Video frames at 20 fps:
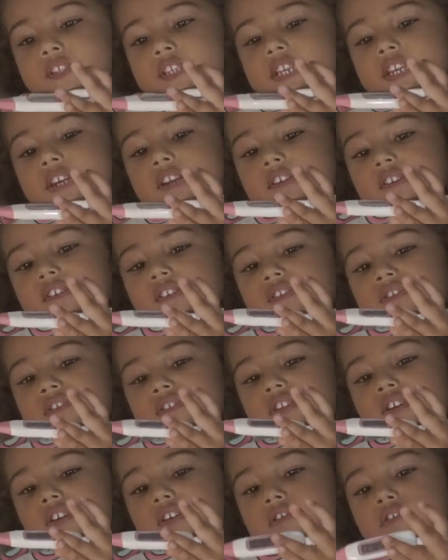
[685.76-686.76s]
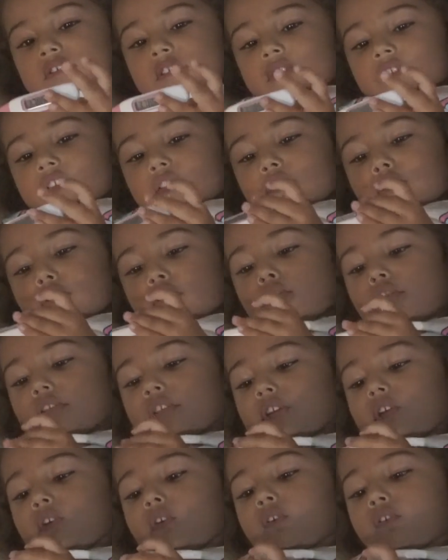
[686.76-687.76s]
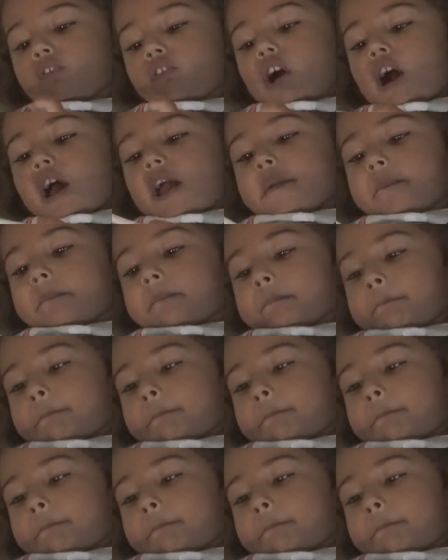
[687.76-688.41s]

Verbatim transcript: Yeah, do you know, it's a long, long time.